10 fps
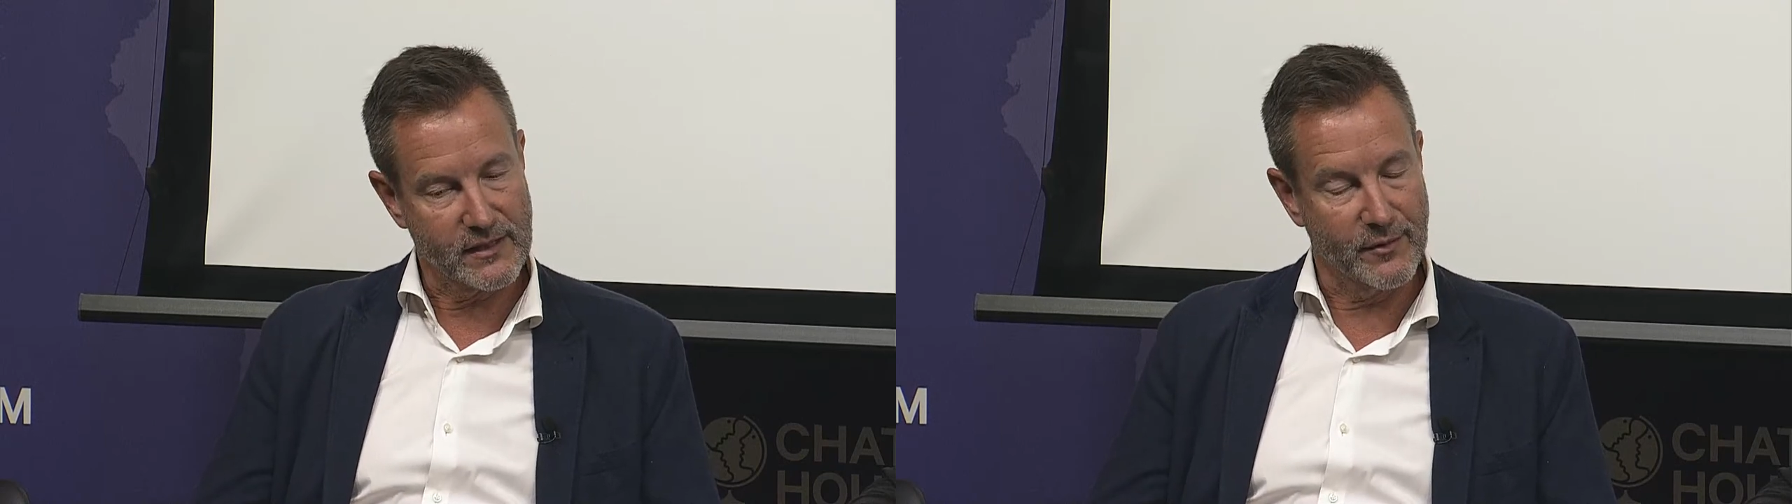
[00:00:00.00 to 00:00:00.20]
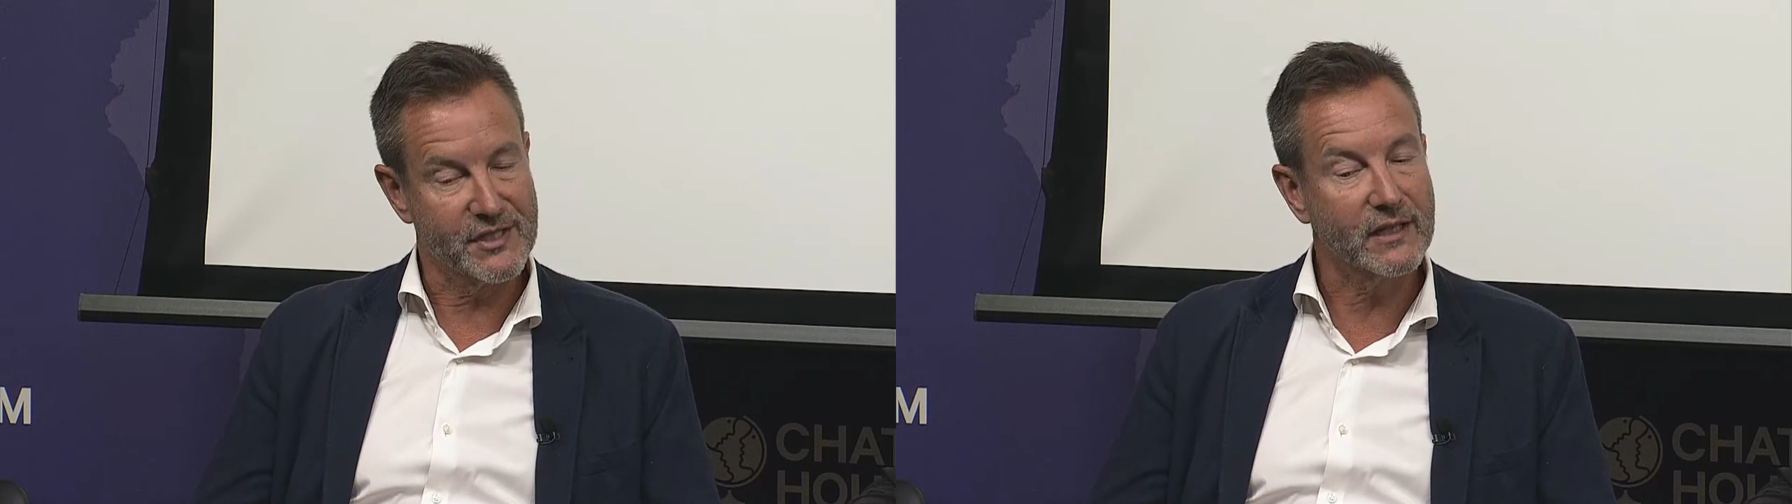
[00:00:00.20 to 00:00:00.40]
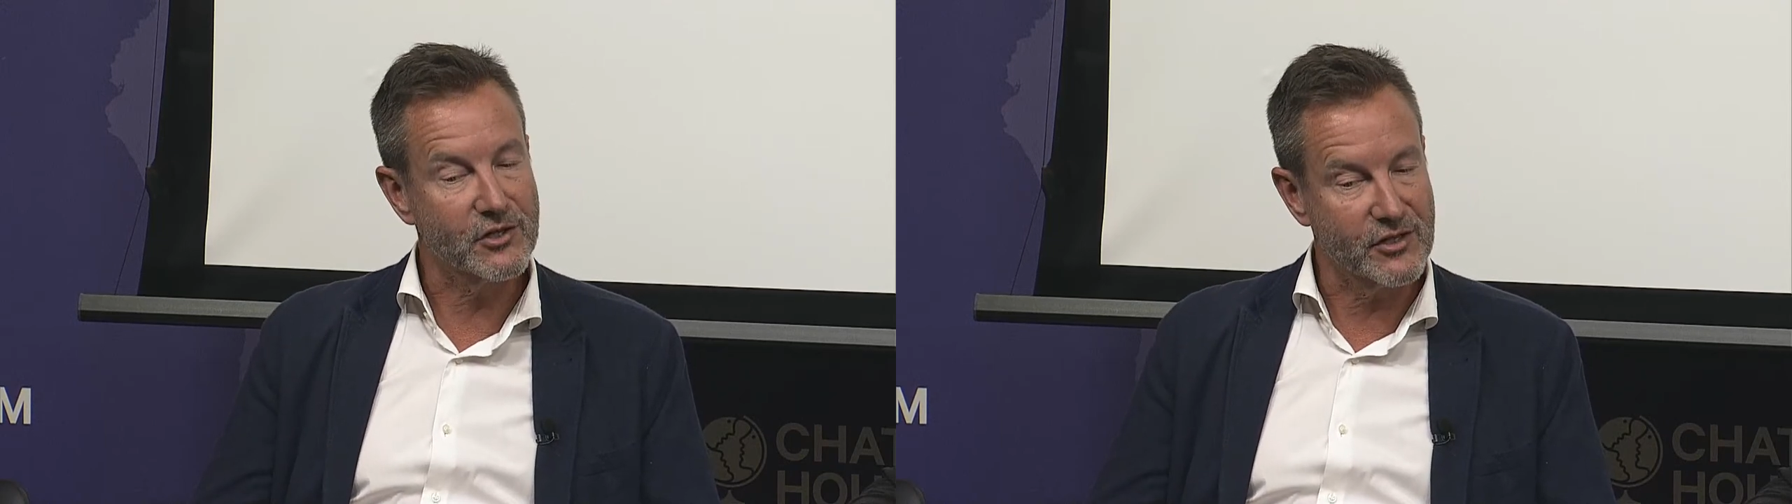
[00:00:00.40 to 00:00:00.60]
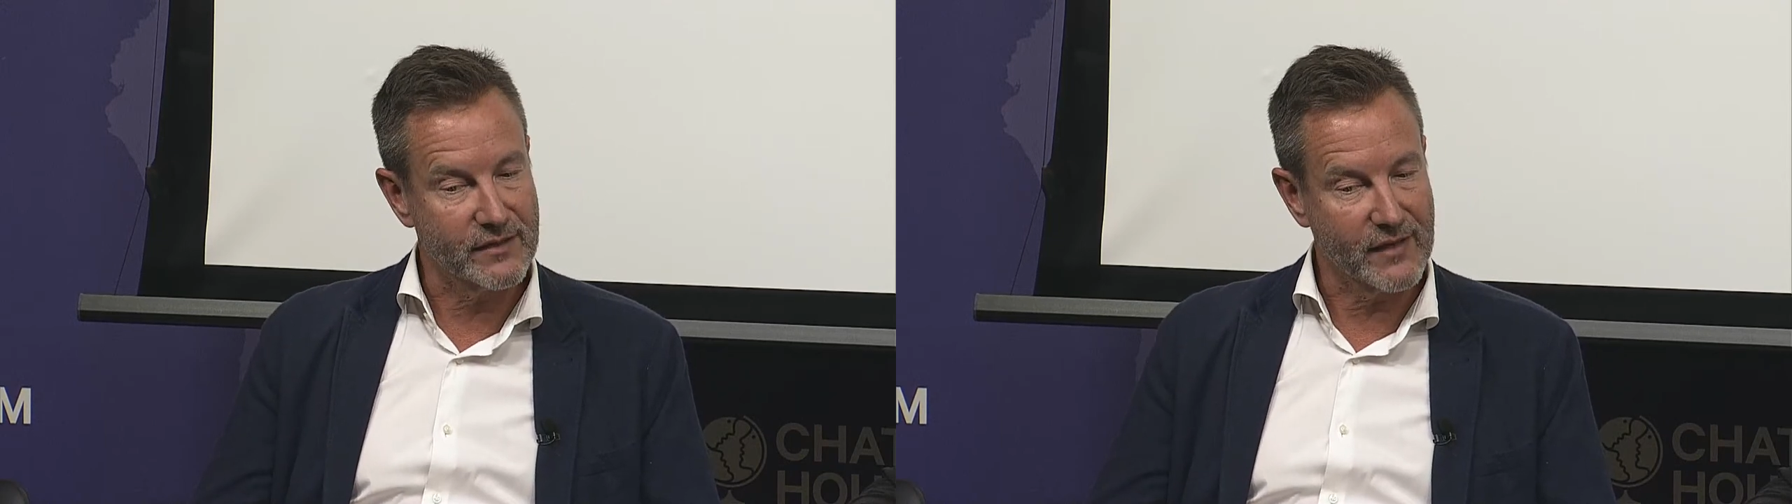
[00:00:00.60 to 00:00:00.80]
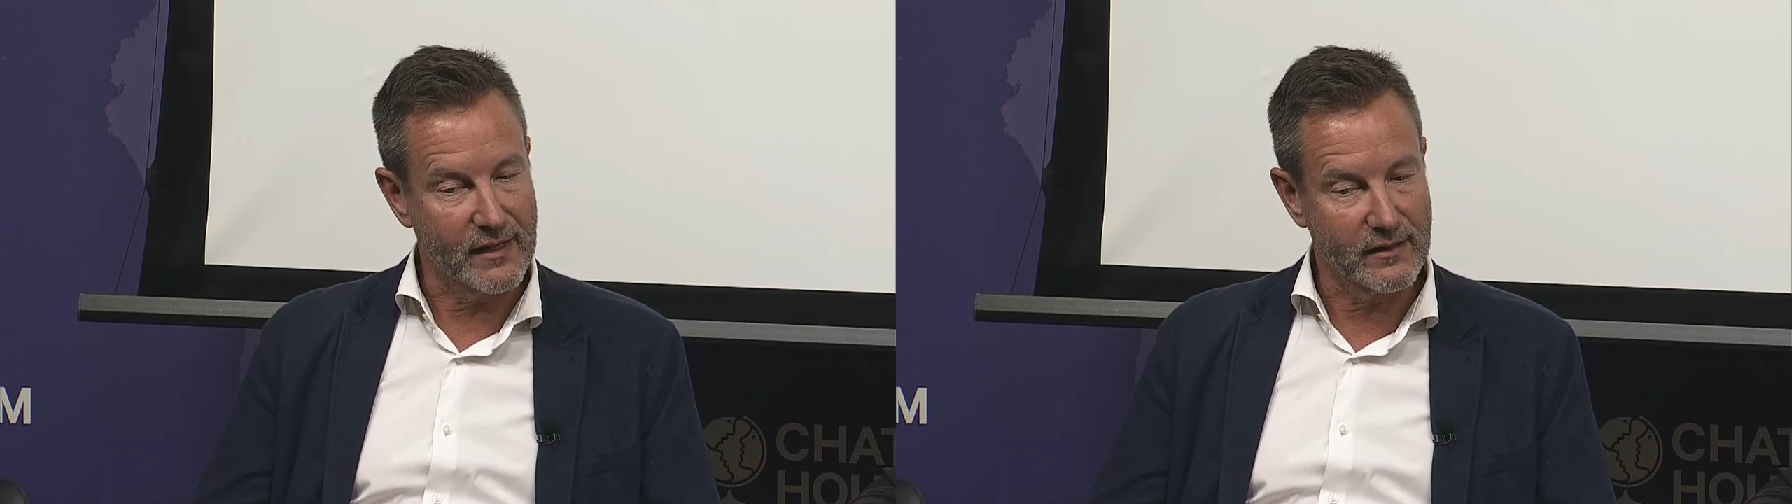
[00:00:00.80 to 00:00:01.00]
some of the
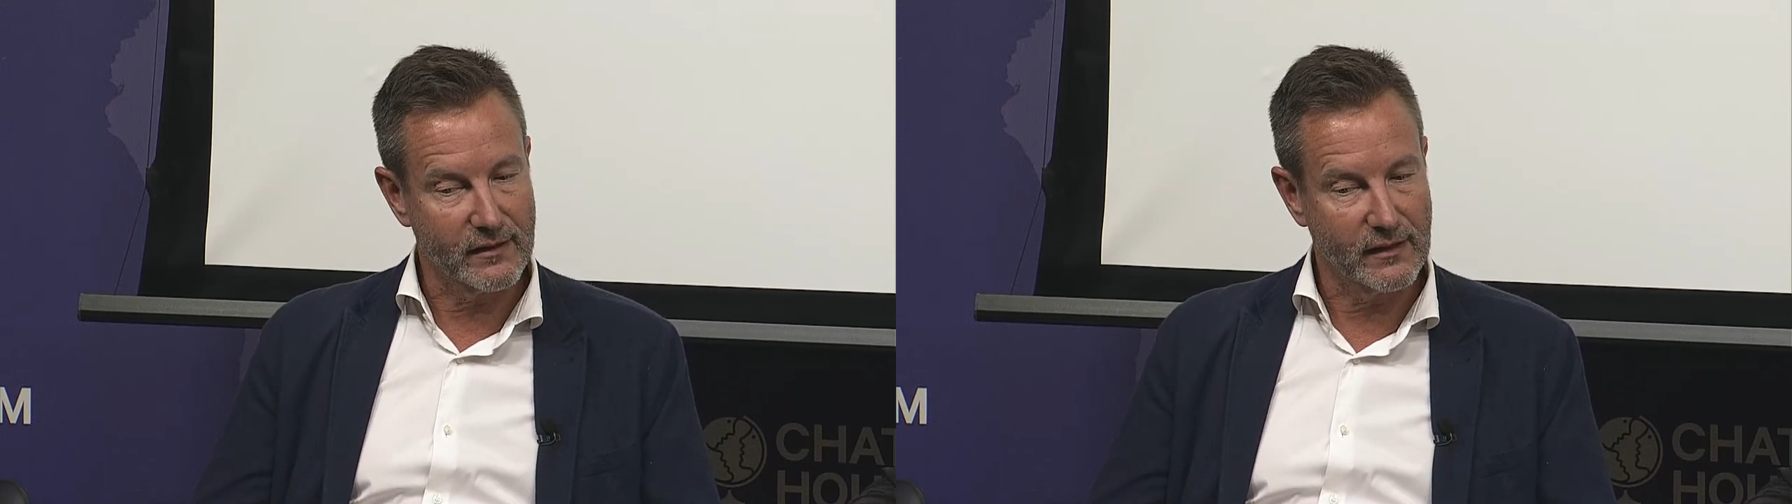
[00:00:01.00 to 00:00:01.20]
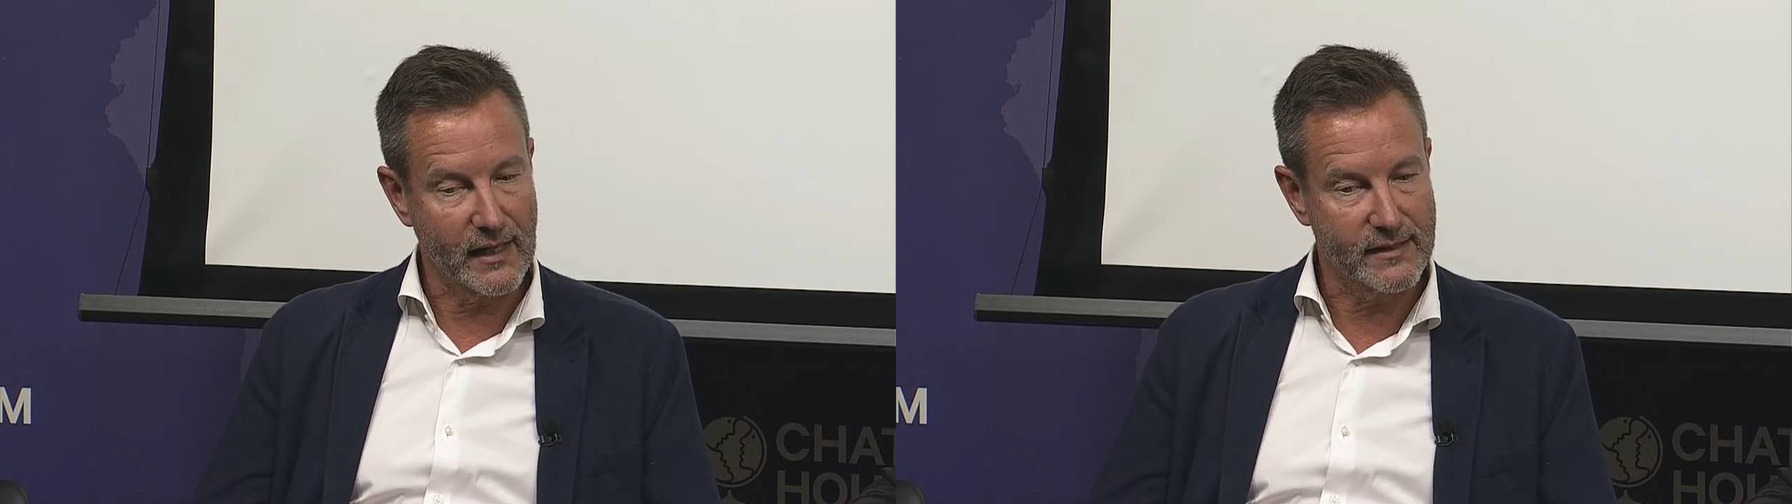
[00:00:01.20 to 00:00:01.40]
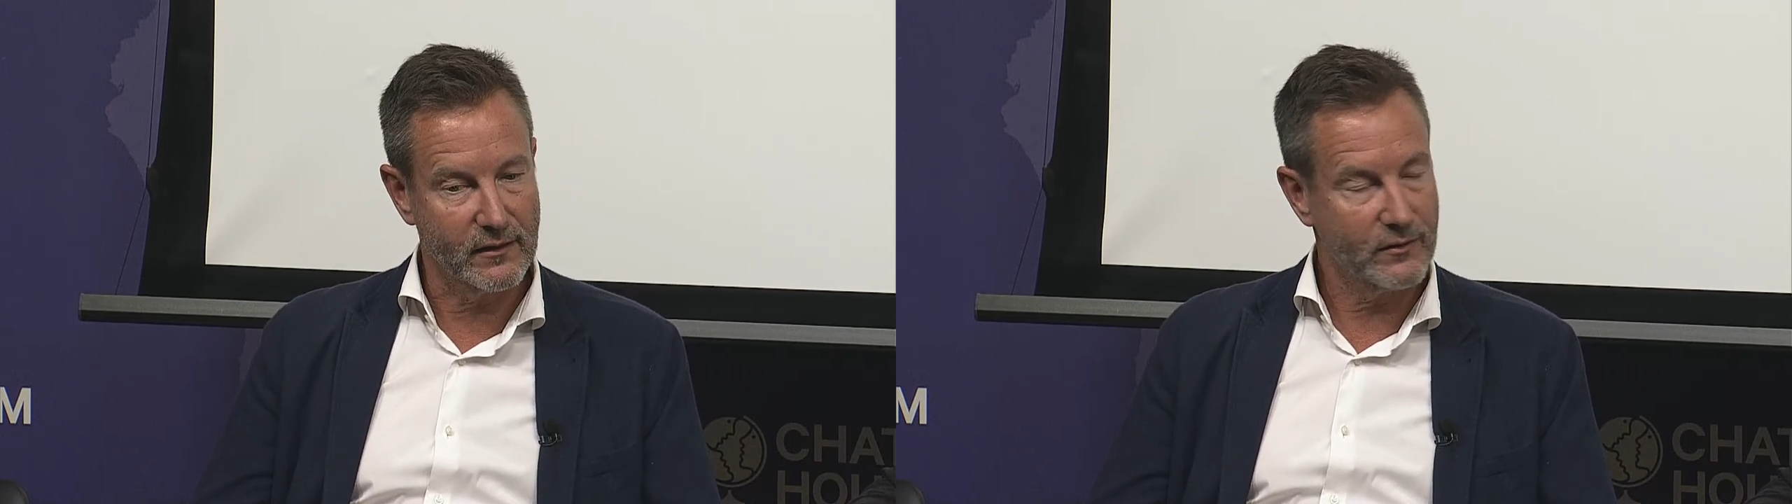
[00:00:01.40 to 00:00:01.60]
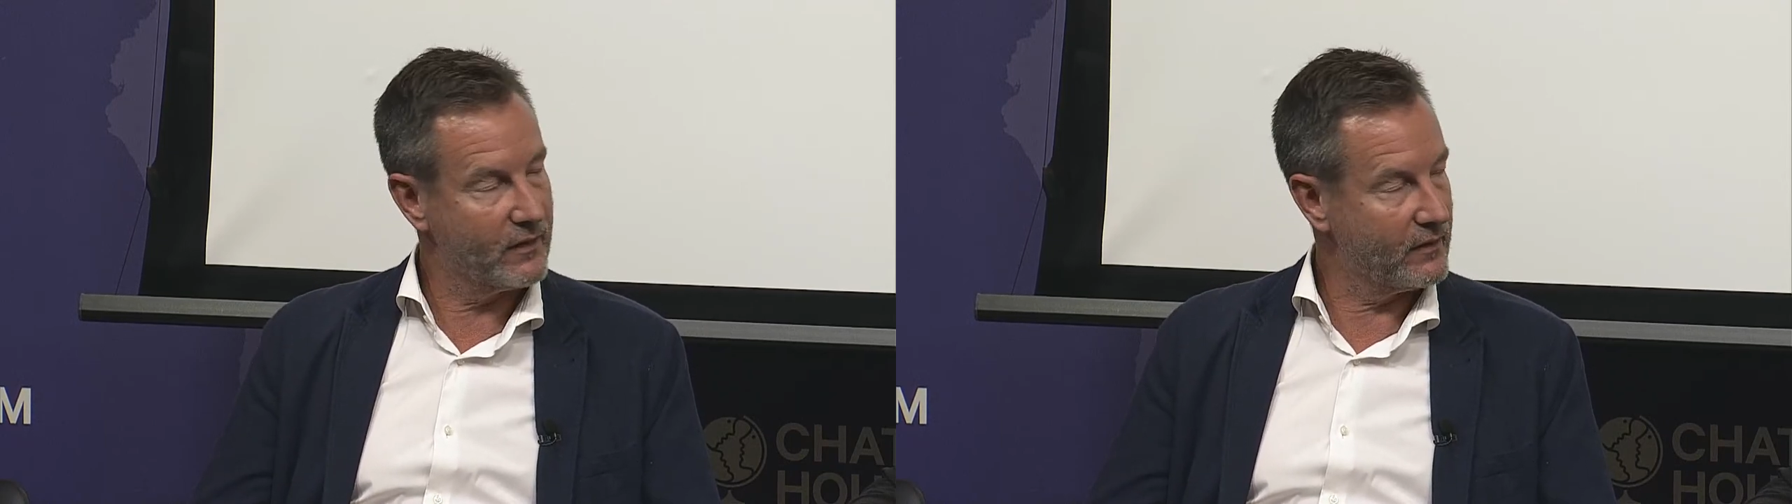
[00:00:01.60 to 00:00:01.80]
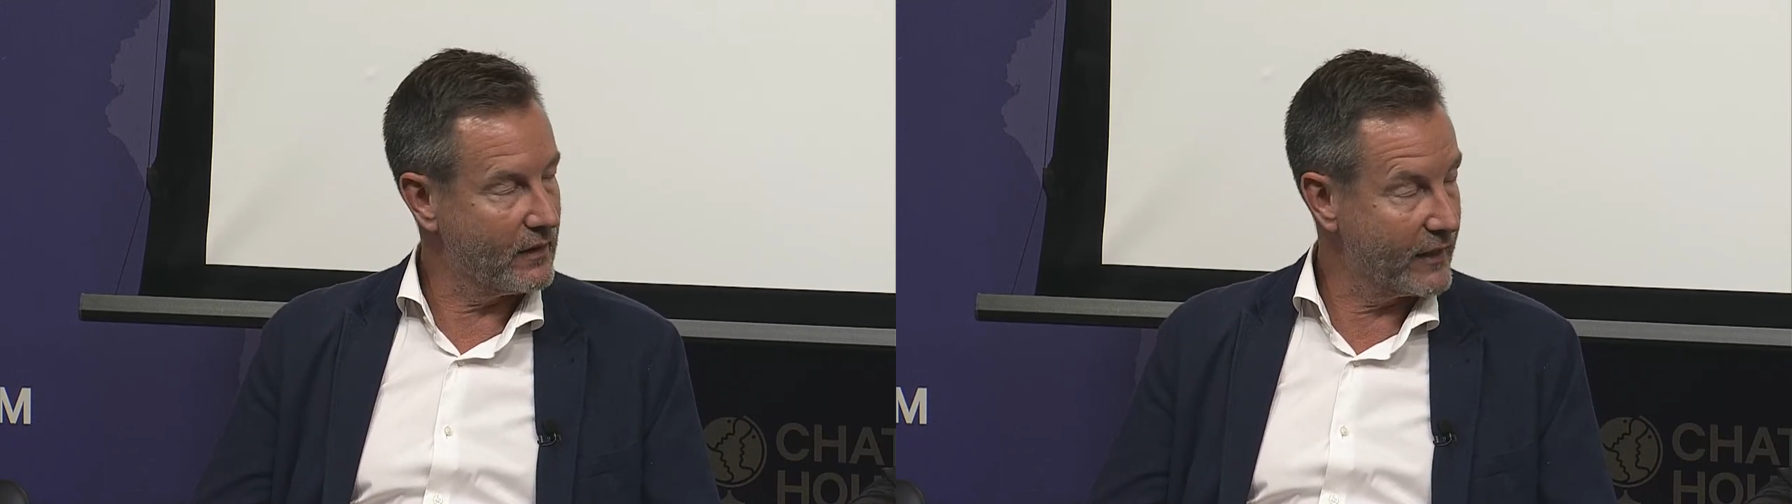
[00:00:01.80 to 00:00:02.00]
signatories of that letter
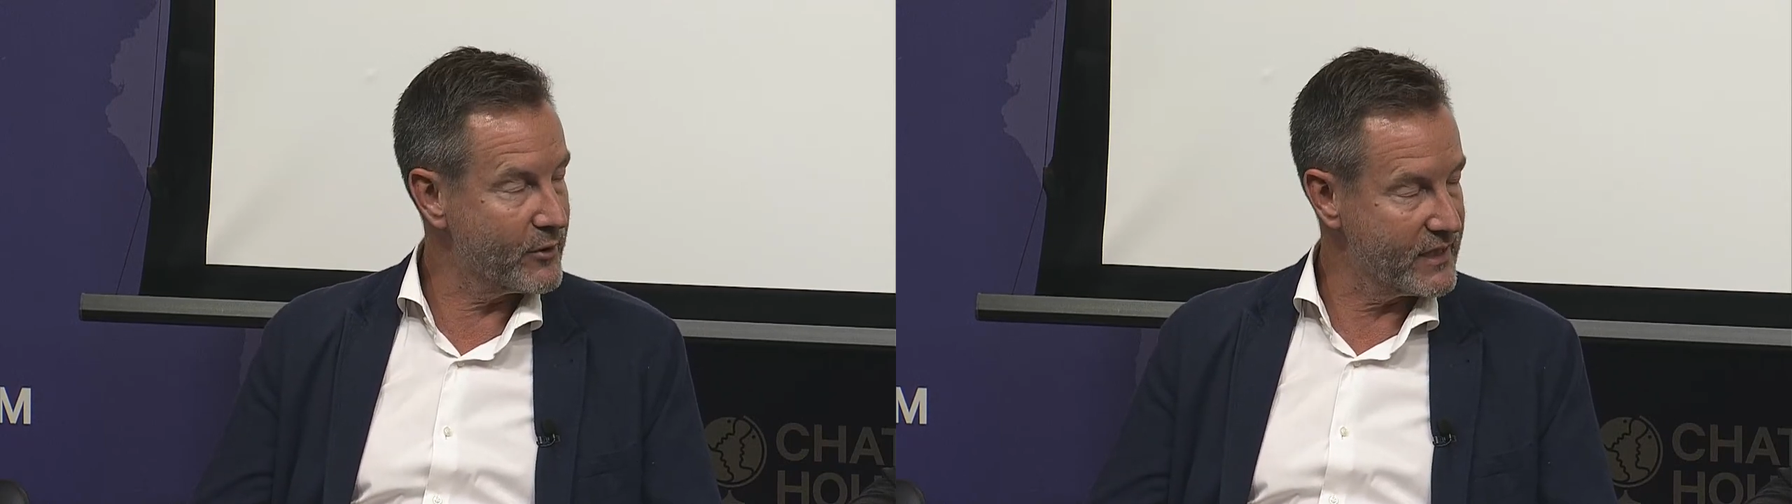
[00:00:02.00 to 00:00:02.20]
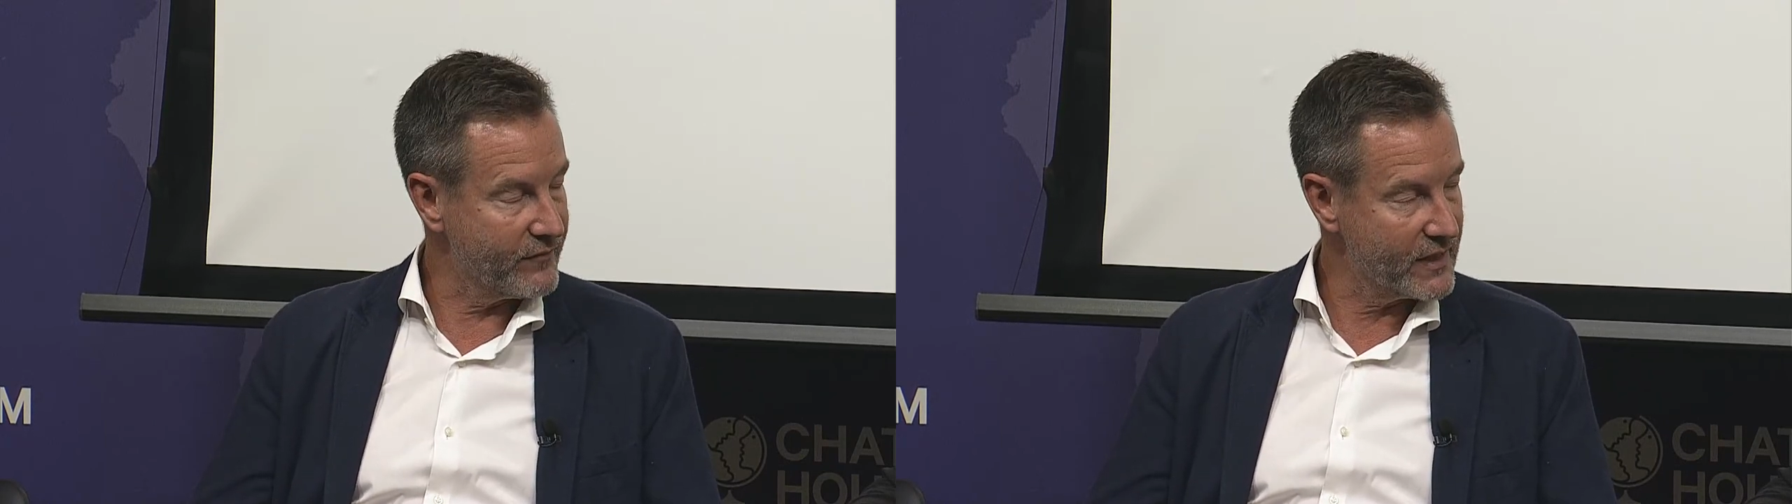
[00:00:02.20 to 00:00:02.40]
are equity